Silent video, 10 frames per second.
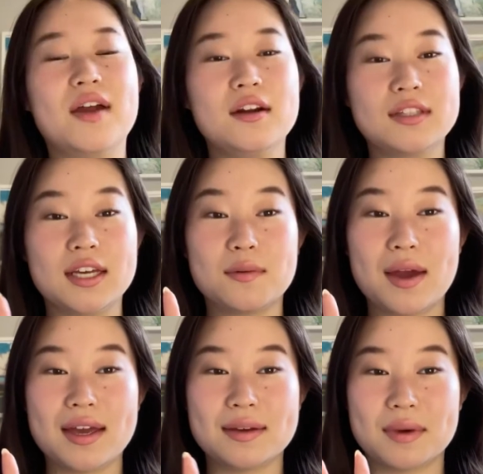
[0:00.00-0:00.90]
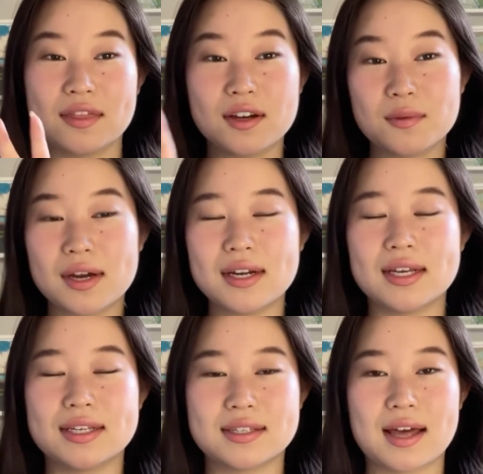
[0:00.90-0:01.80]
final takeaway, my third one,
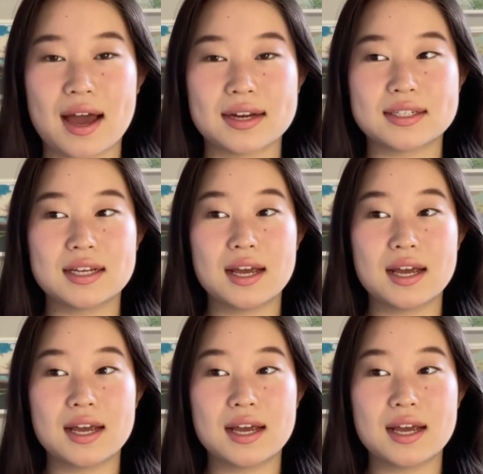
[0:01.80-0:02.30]
is that